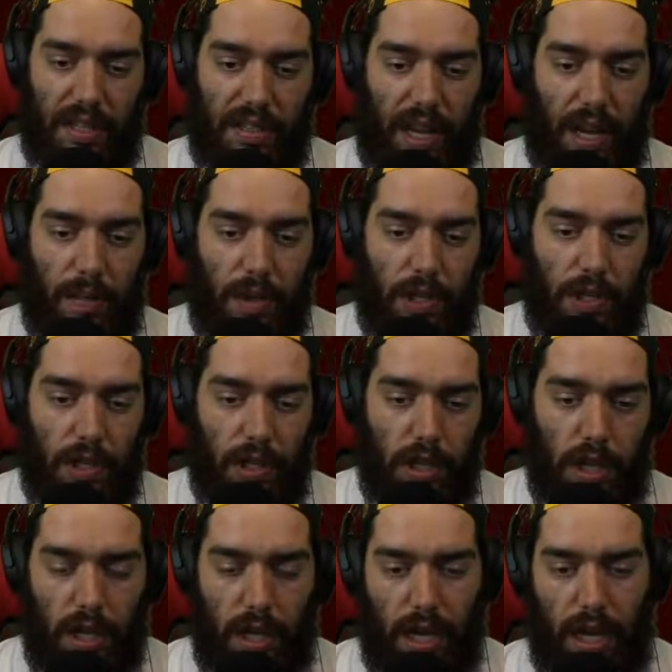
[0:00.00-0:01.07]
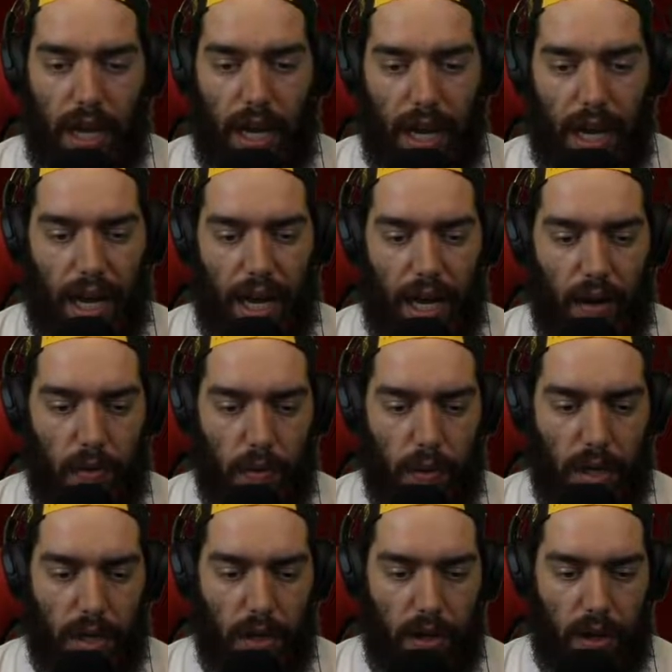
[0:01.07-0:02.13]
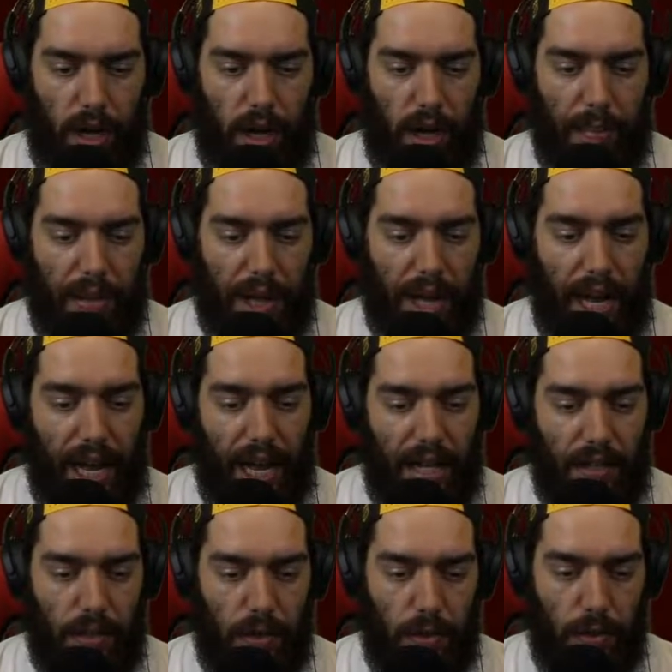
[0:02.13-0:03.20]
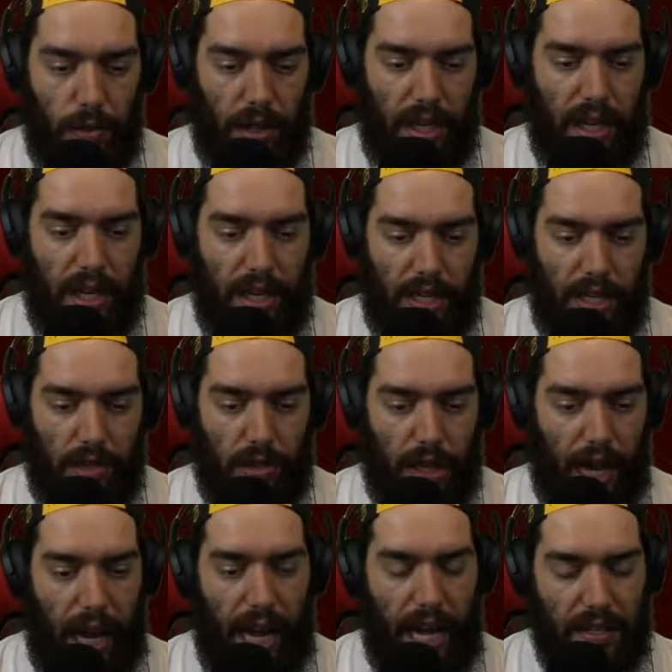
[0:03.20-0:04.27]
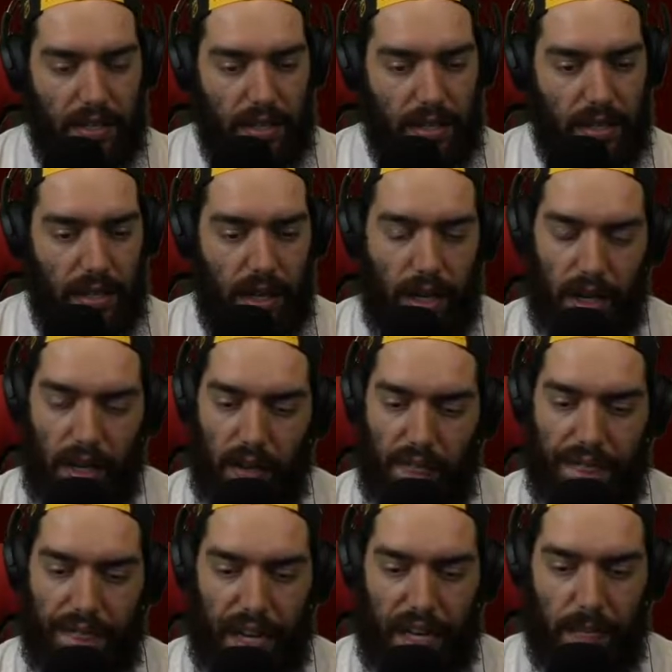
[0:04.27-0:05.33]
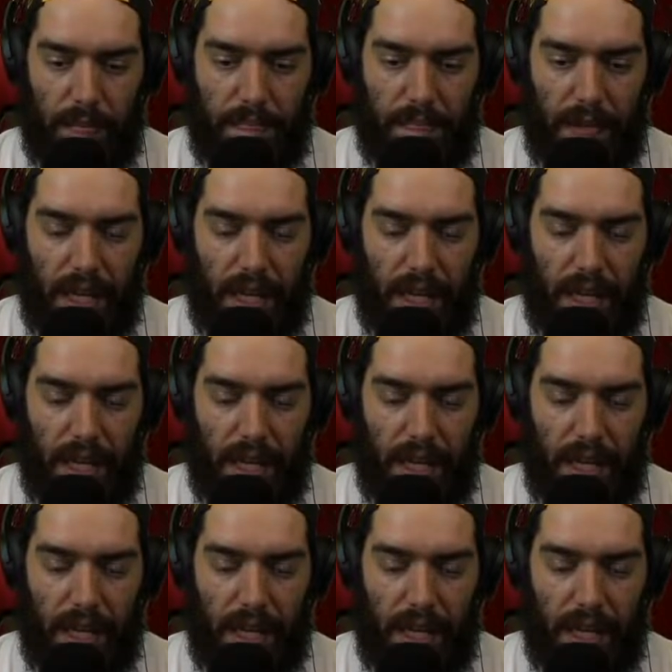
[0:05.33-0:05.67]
damage will apply to the initial cast of Venom,